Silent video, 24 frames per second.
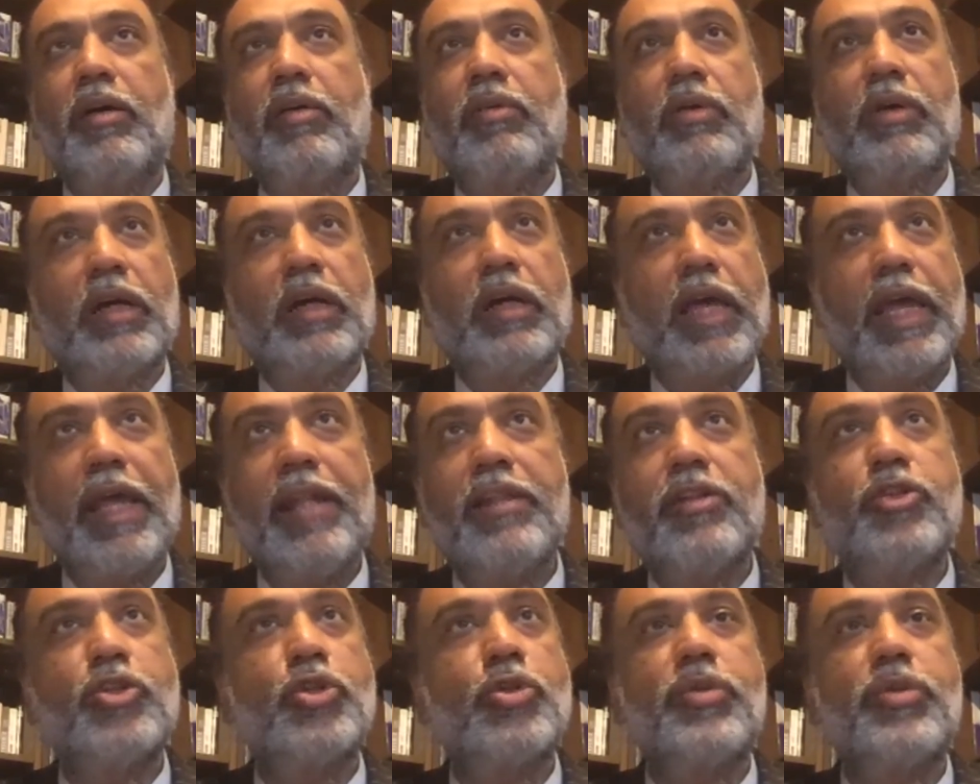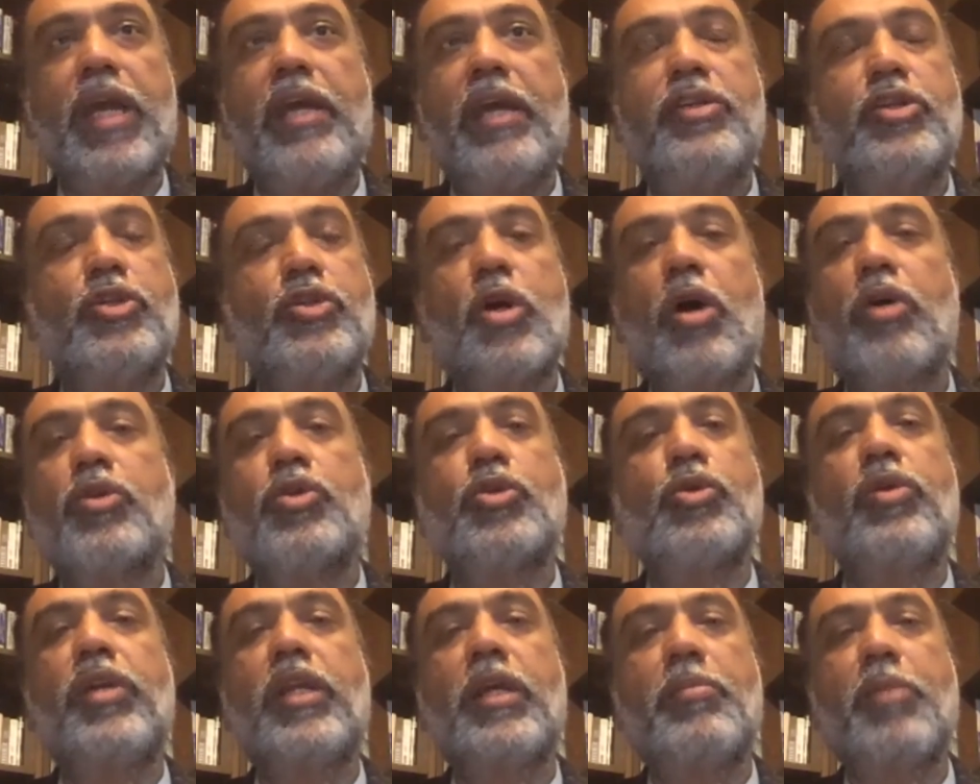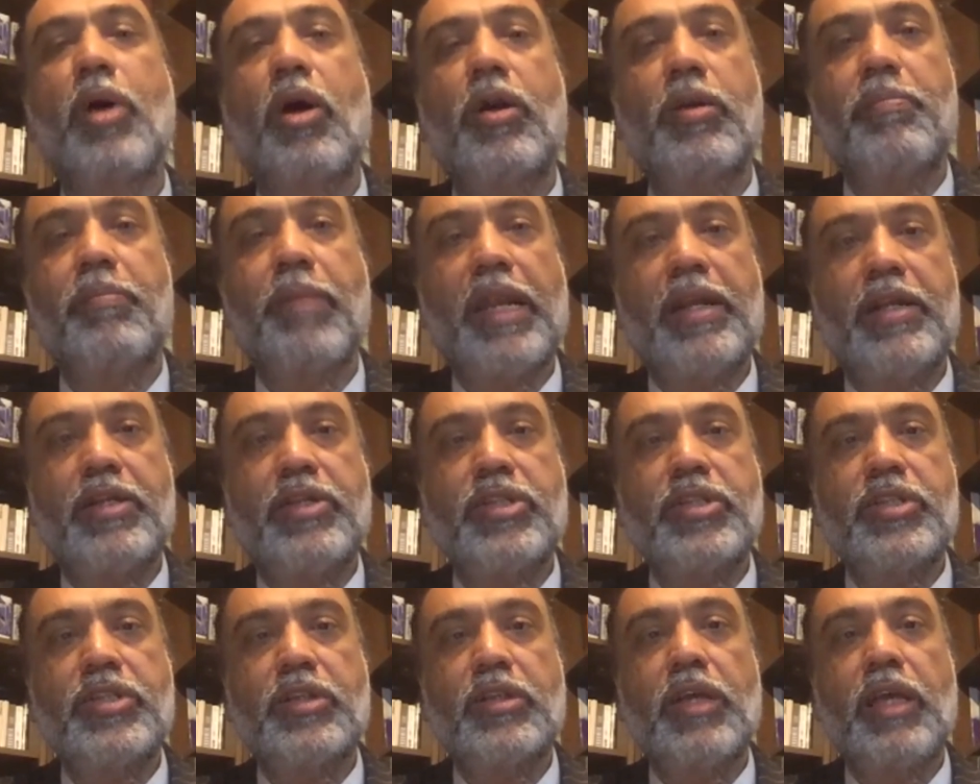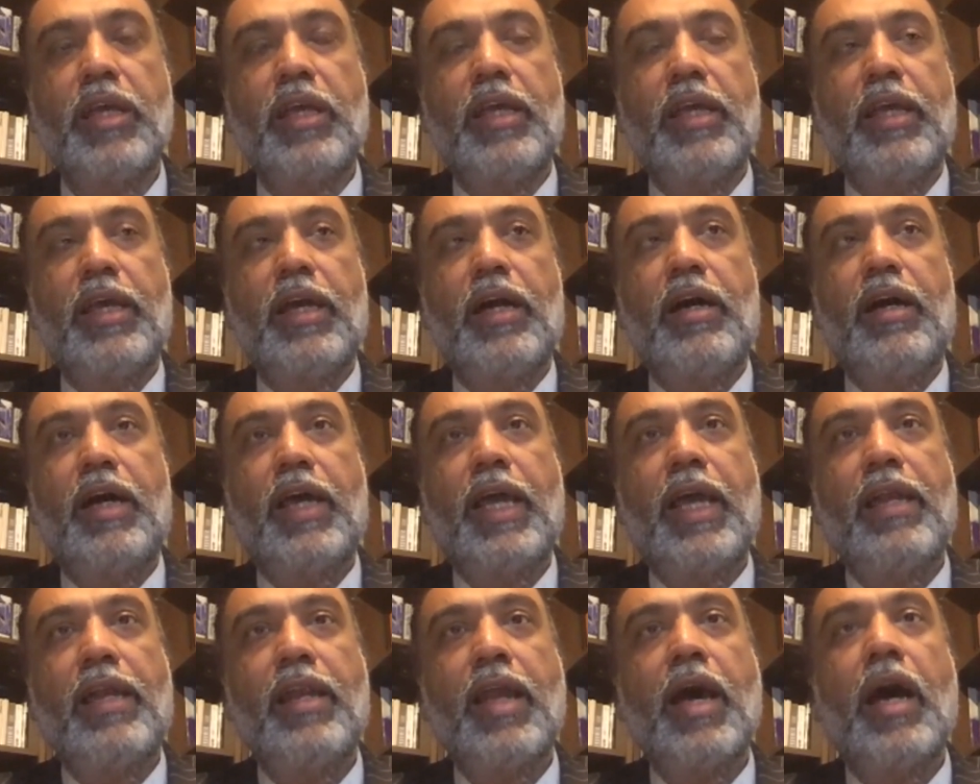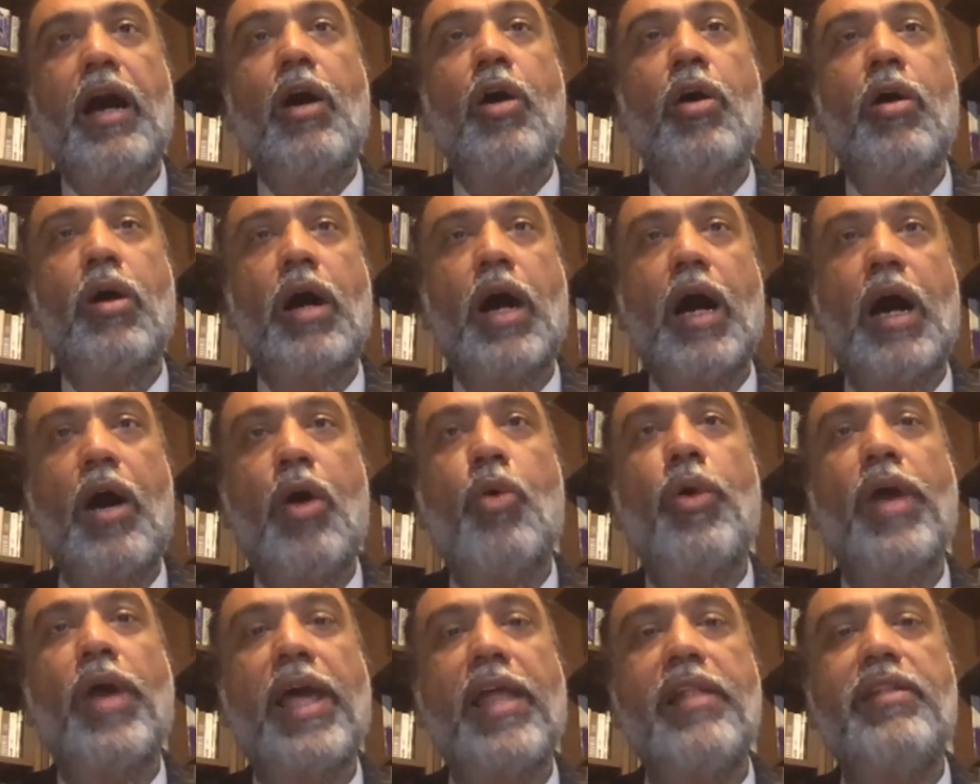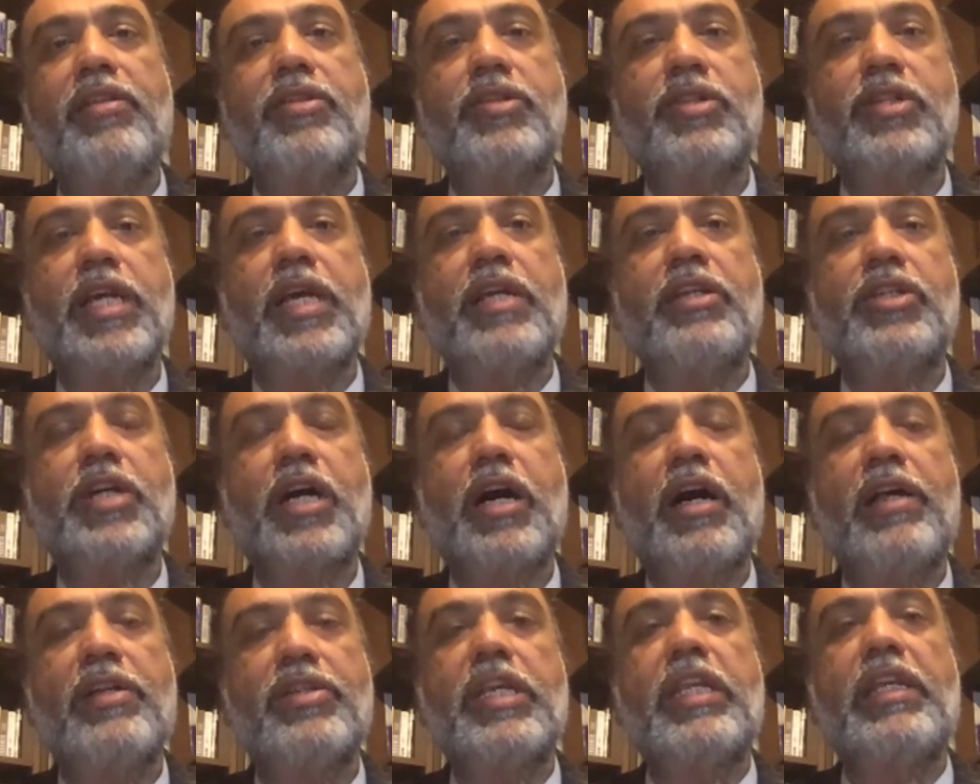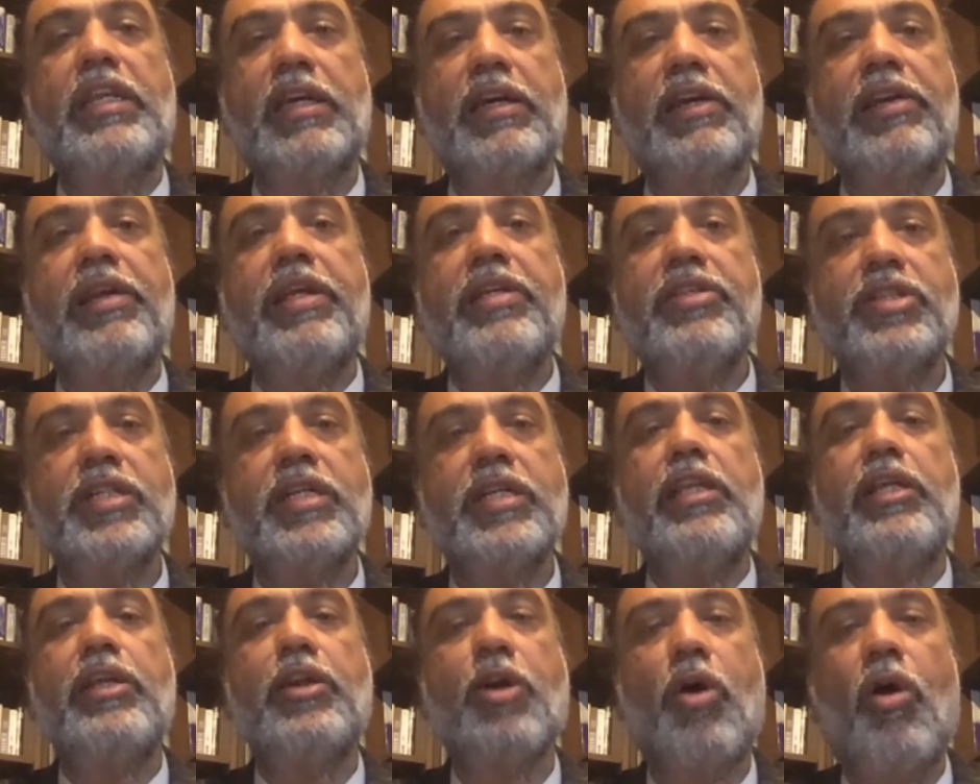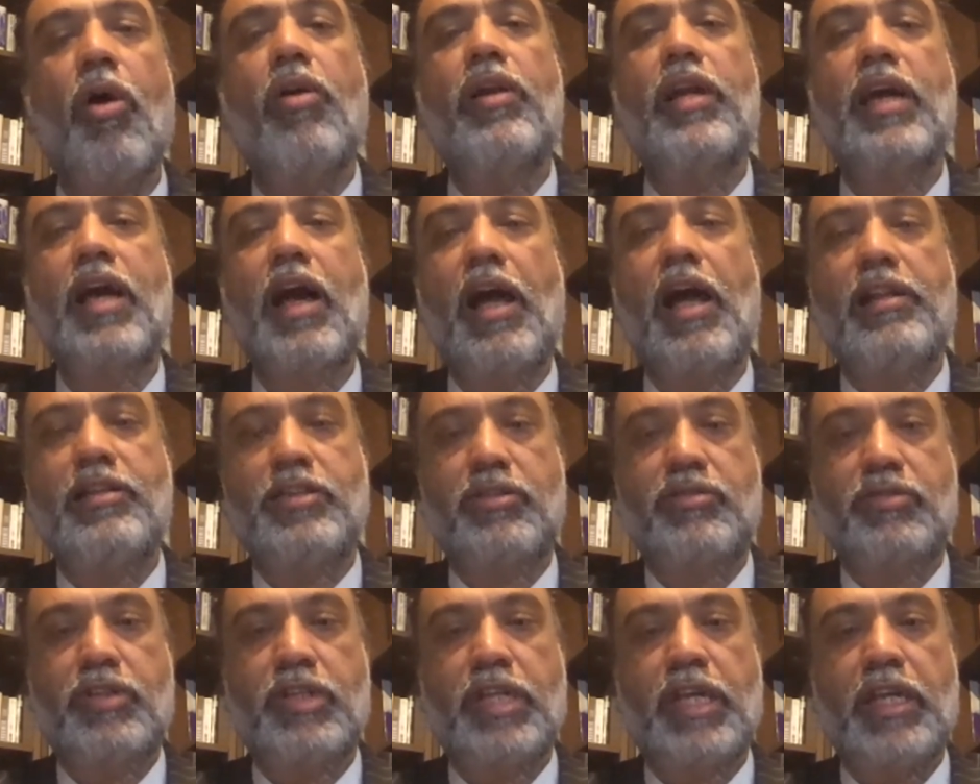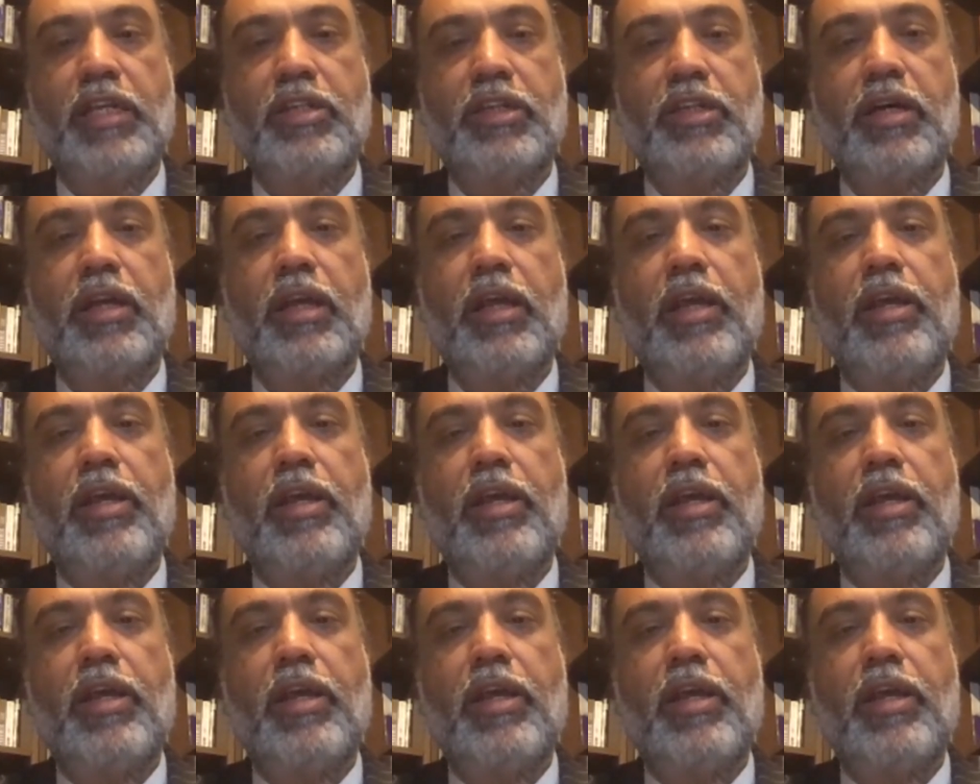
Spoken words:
health today is not only about medicine and how health data is increasingly all kinds of data.